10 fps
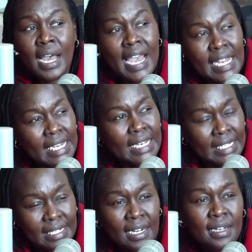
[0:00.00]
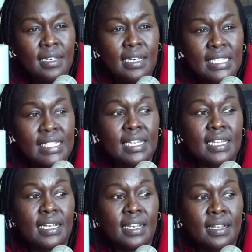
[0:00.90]
any leader
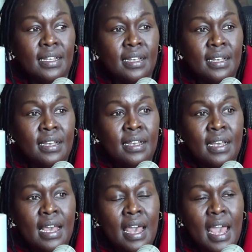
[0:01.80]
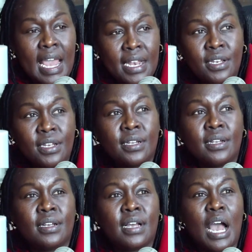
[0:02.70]
listening and
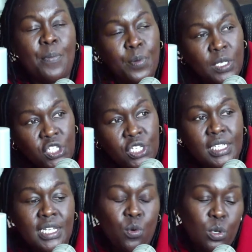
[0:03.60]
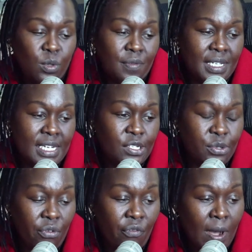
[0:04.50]
appreciating what we've said
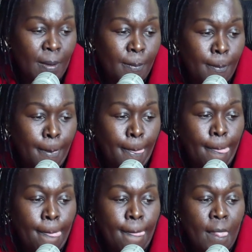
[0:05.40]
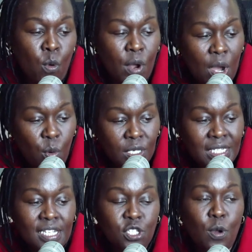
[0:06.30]
so far what I want
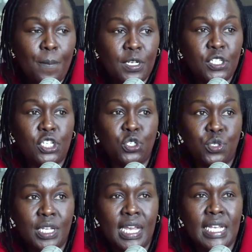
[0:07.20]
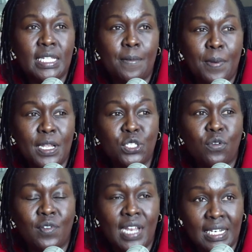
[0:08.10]
us to appreciate today is the place
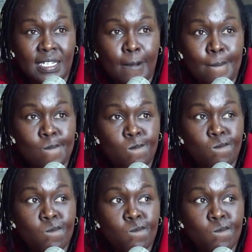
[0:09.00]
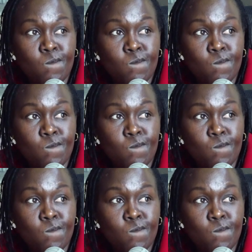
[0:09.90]
of data. Mm.